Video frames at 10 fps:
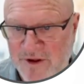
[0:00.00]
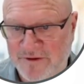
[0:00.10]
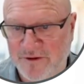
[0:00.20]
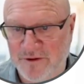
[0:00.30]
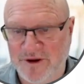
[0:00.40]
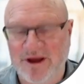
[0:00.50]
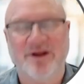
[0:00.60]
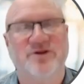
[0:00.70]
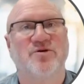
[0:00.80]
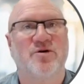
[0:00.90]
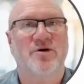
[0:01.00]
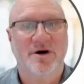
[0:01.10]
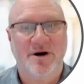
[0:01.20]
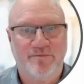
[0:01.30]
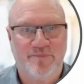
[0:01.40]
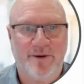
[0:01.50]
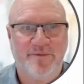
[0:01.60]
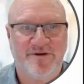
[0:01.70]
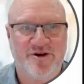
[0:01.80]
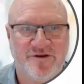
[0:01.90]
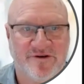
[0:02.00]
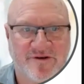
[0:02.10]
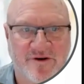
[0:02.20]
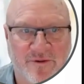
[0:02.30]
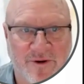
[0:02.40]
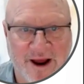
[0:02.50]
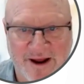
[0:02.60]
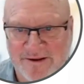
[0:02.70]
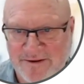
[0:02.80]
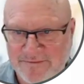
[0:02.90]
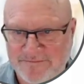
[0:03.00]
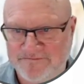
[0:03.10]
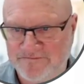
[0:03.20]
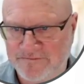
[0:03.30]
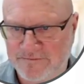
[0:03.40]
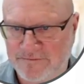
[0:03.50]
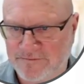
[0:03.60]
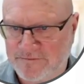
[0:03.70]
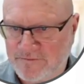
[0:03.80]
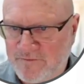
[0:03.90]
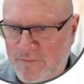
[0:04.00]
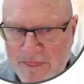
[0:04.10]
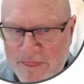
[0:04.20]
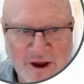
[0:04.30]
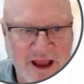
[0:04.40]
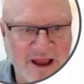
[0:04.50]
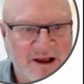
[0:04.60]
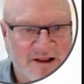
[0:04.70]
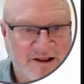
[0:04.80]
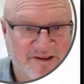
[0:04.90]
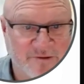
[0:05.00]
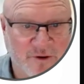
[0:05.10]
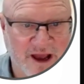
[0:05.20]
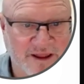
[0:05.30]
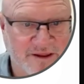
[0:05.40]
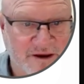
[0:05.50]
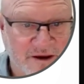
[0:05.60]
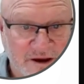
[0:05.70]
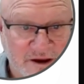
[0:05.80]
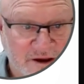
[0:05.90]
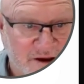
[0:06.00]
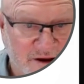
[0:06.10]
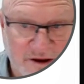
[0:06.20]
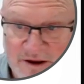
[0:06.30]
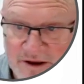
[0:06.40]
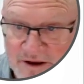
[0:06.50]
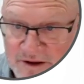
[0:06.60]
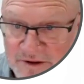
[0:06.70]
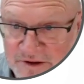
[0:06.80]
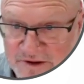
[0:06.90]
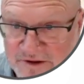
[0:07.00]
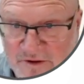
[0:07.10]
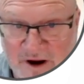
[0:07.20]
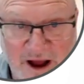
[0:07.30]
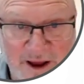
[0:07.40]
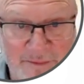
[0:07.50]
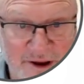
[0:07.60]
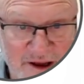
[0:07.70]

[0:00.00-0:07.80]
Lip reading: So you get your prepositions correct. Okay, let's look at describe